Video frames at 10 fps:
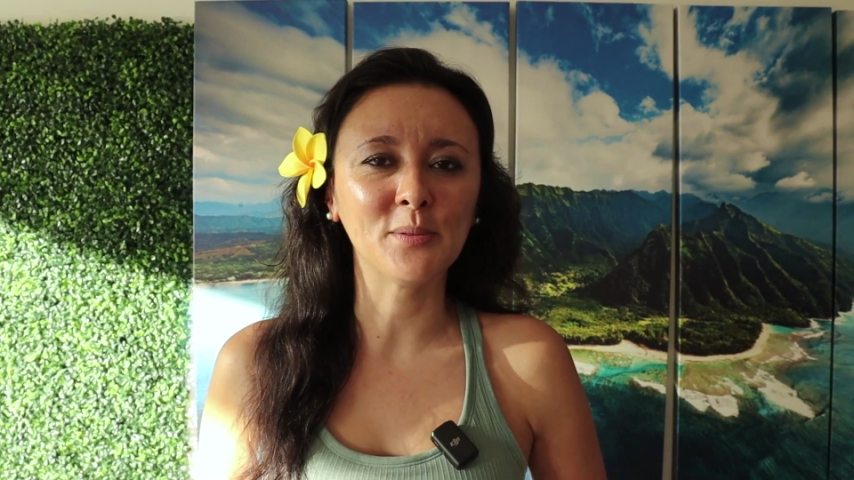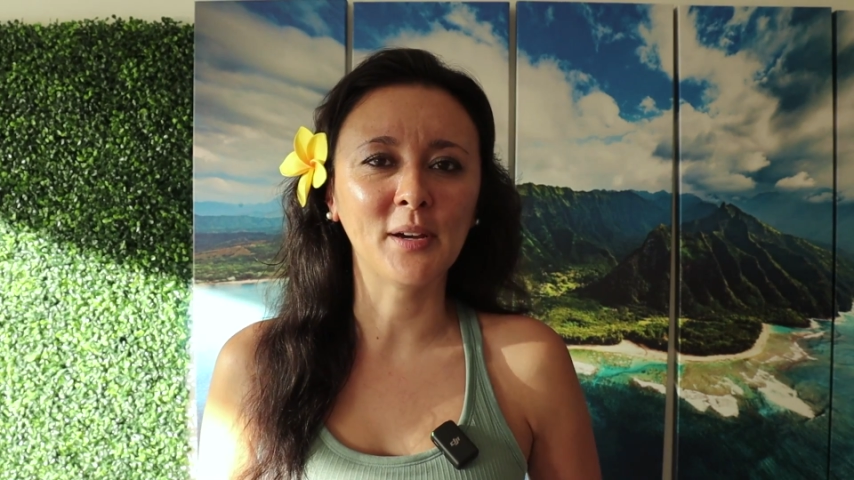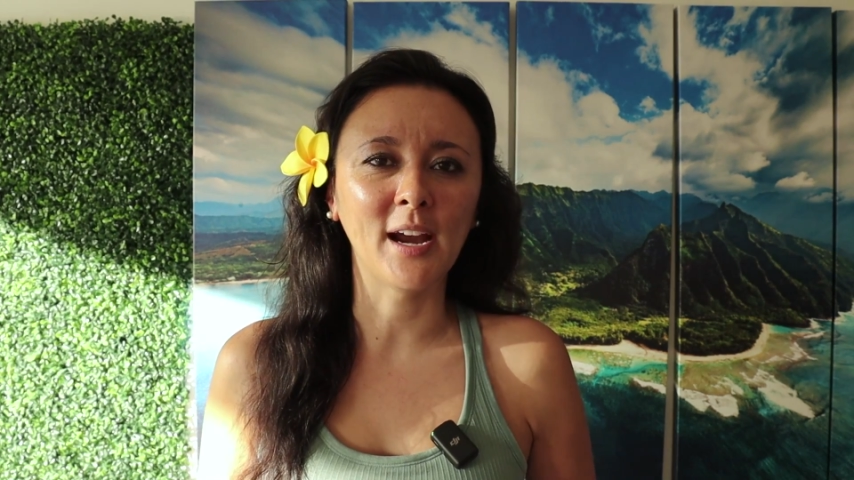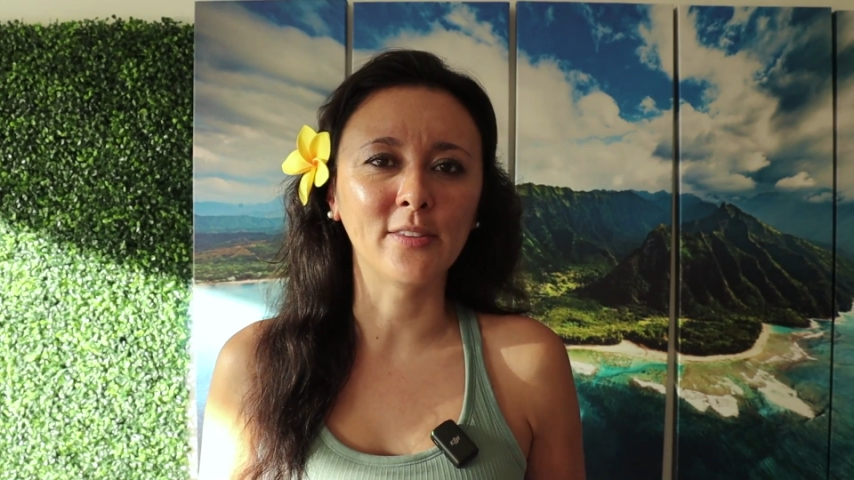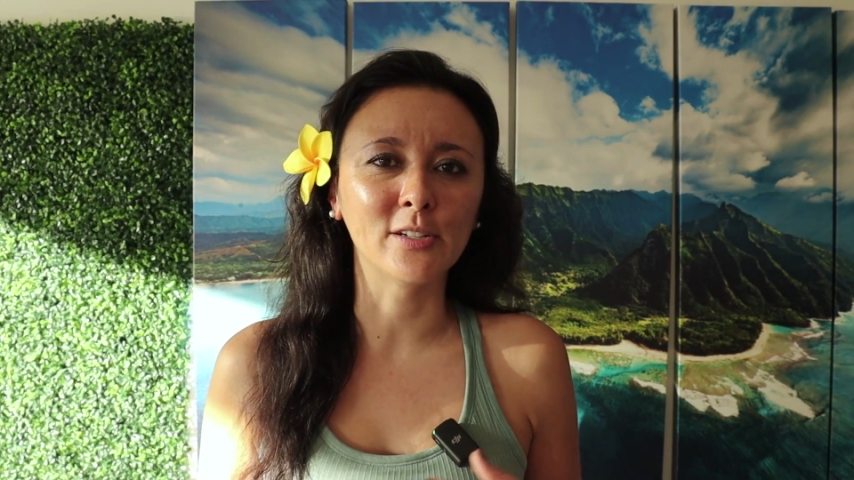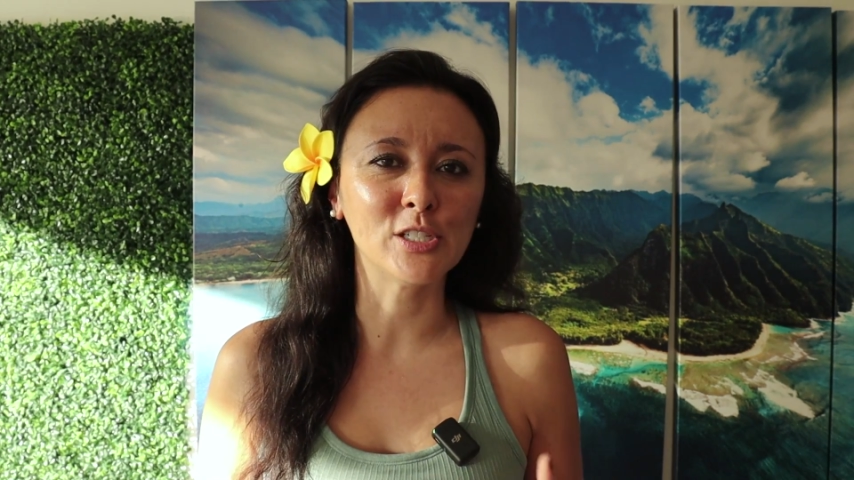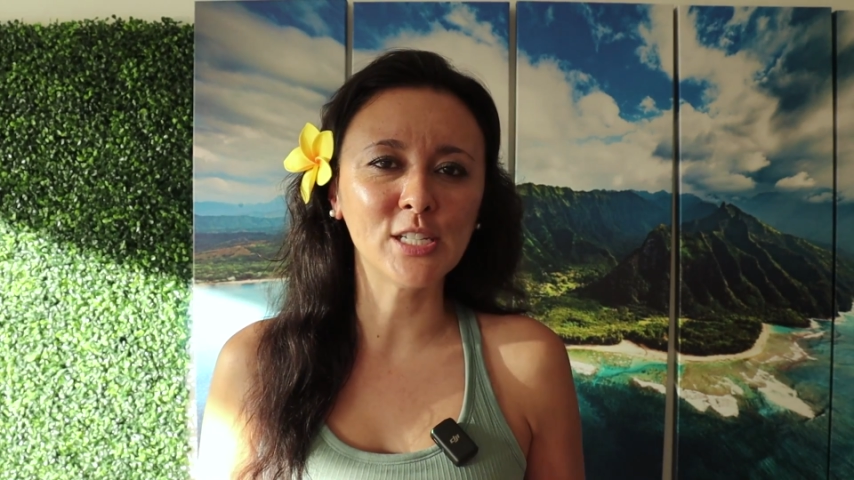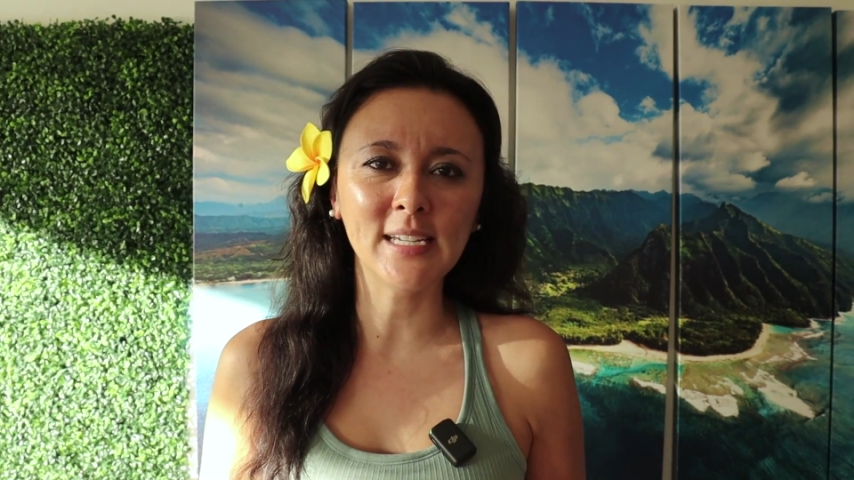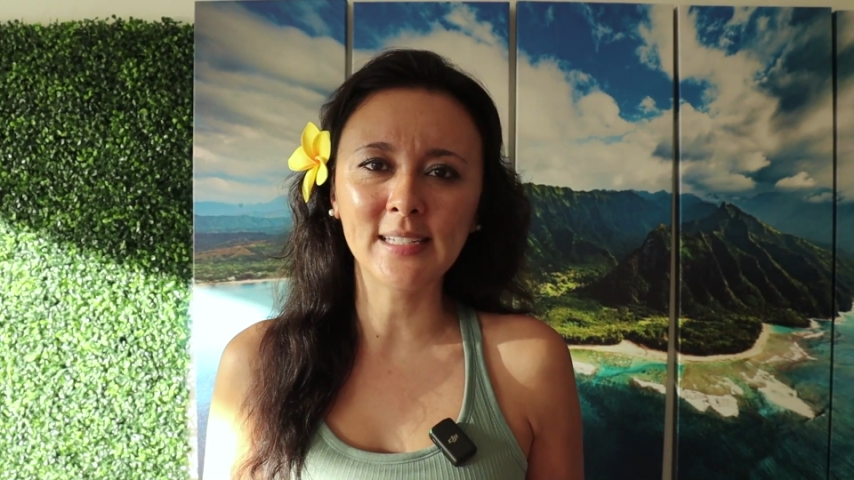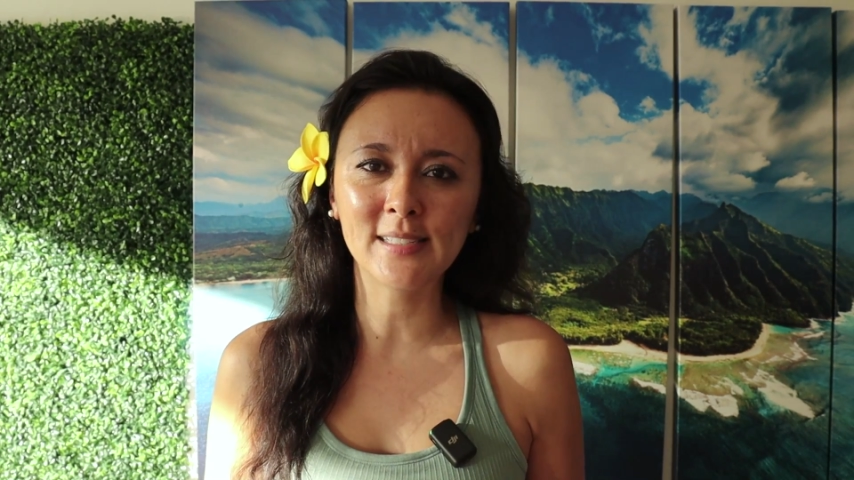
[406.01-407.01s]
to wear either
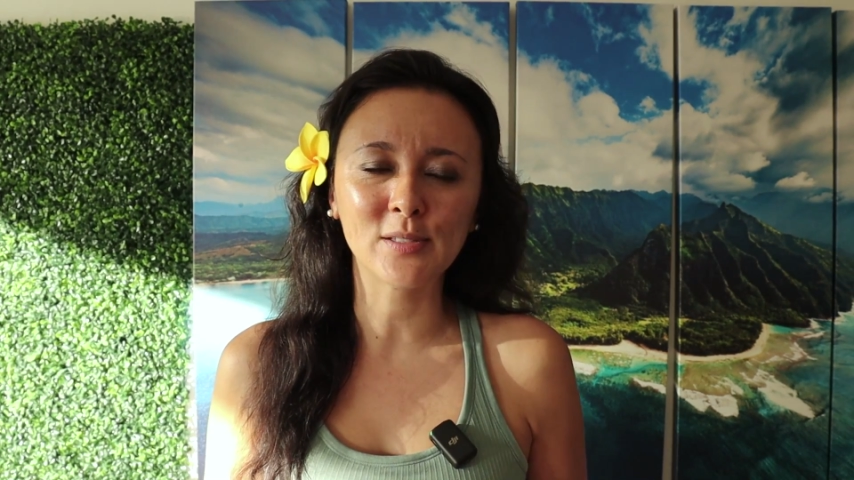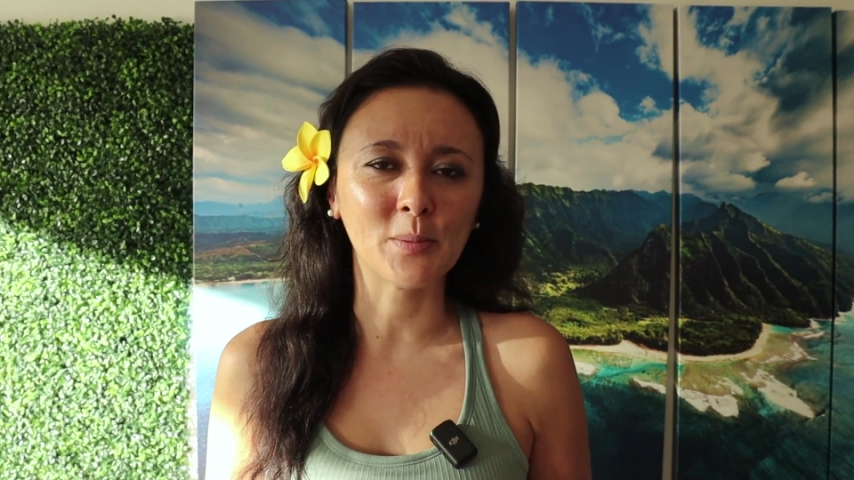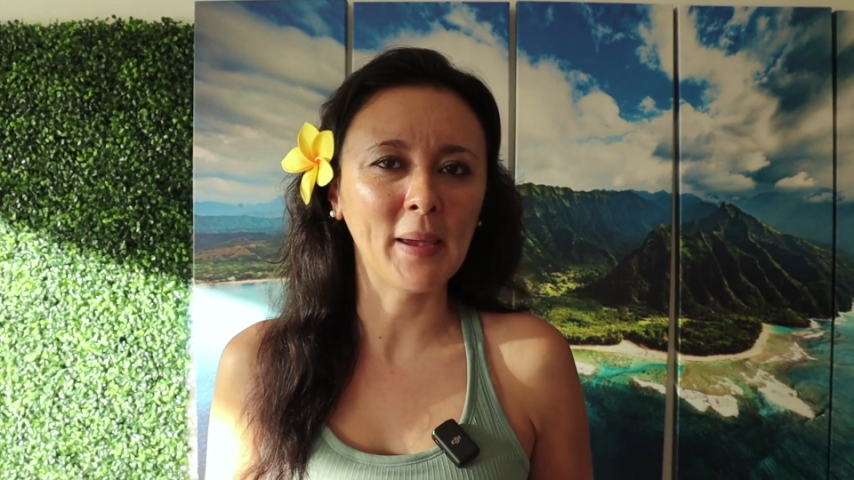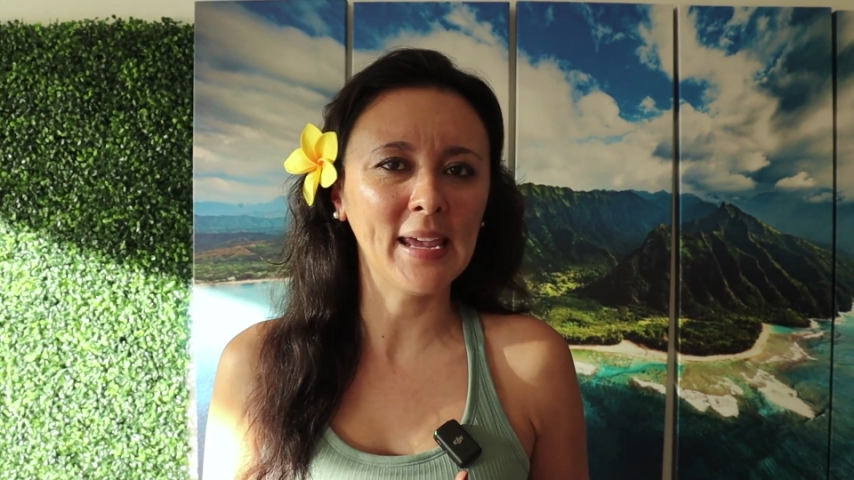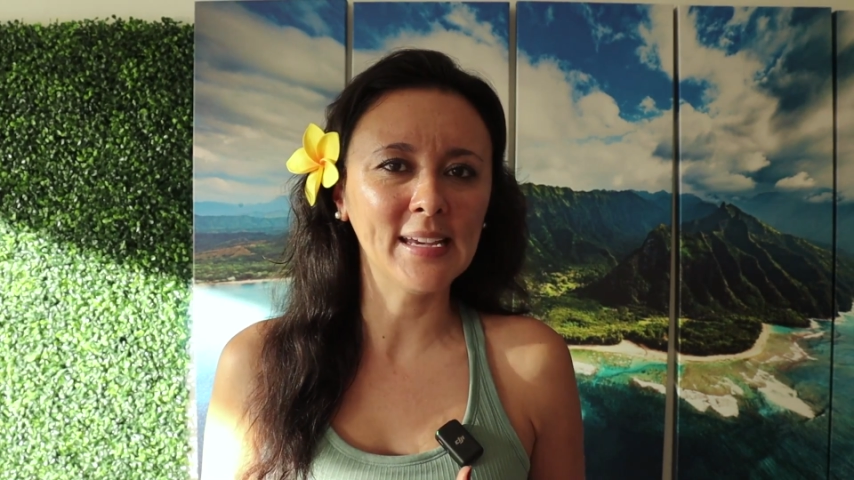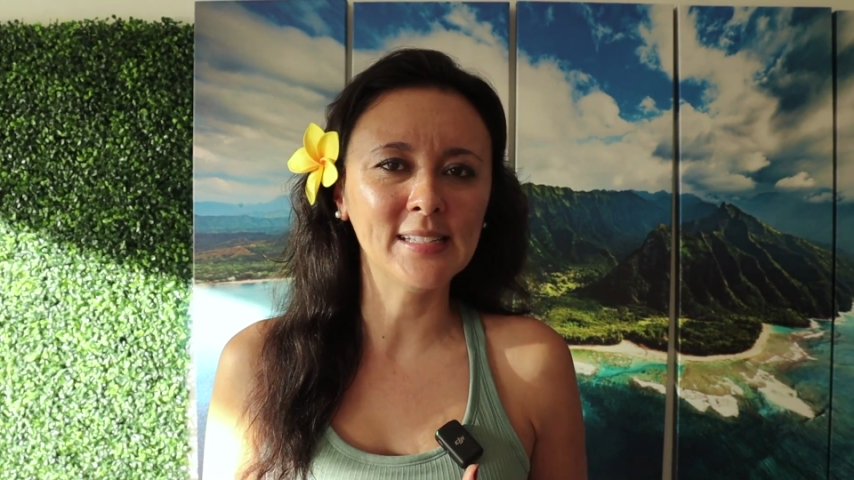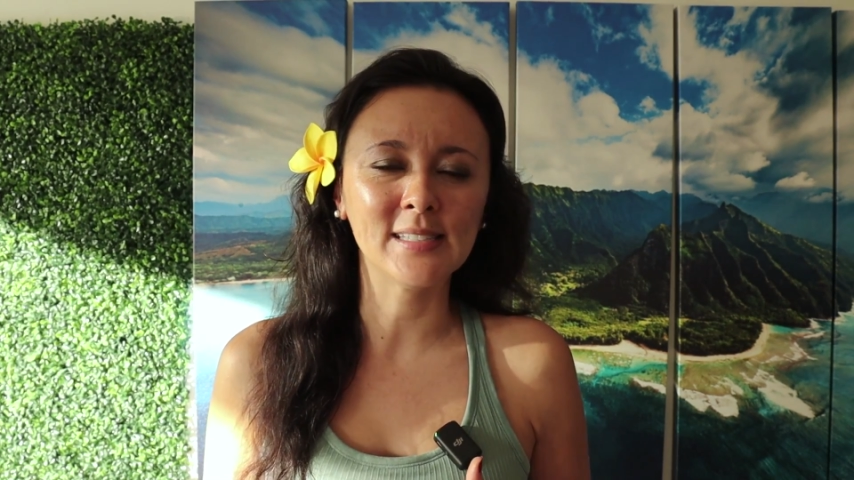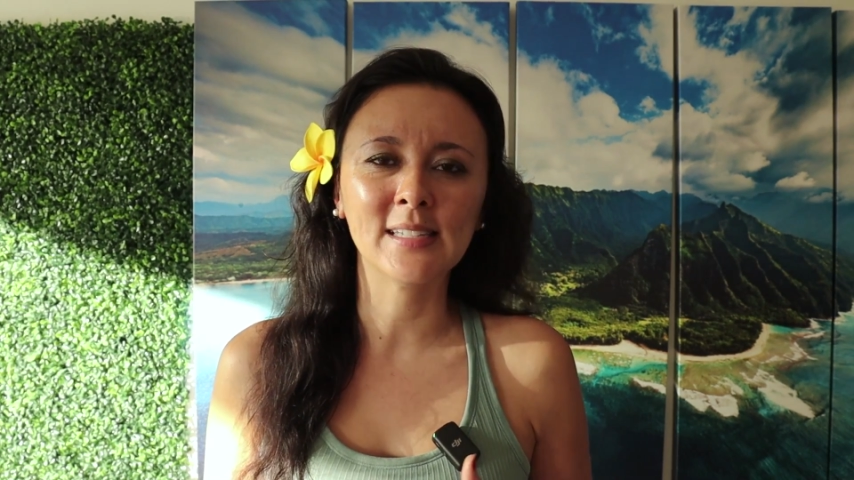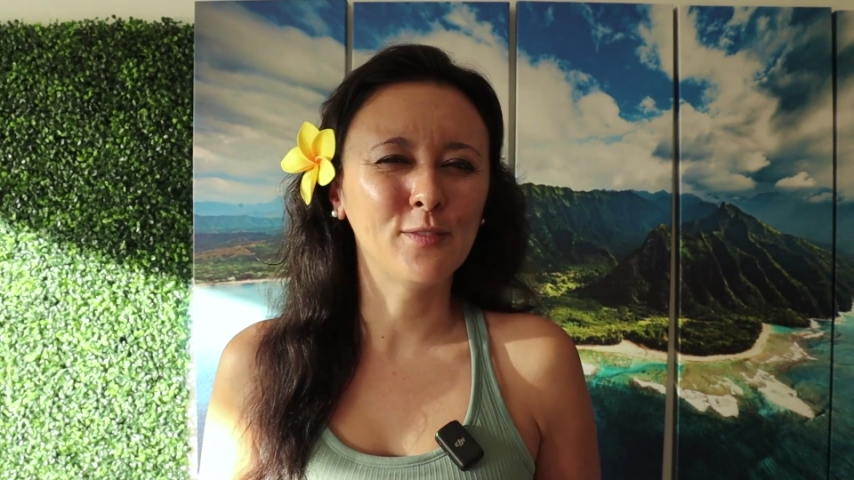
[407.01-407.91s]
jeans or pants.